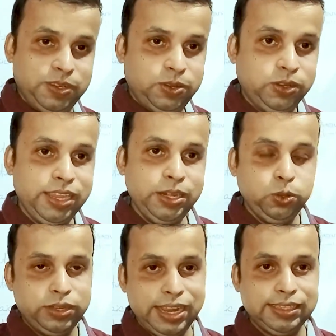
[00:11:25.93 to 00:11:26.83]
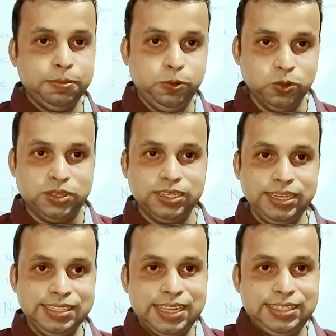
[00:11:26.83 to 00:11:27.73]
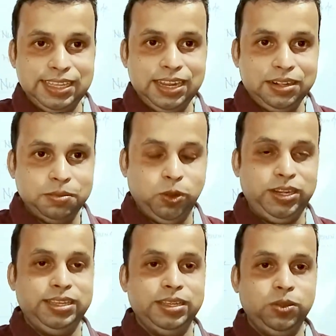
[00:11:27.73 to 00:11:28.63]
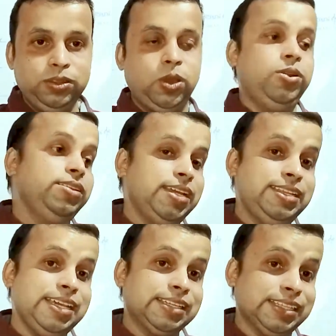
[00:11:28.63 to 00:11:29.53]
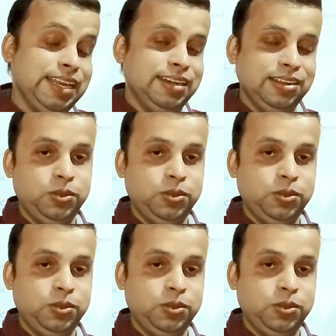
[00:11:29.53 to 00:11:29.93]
Okay, to take the food inside their body. Okay, or inside their cell.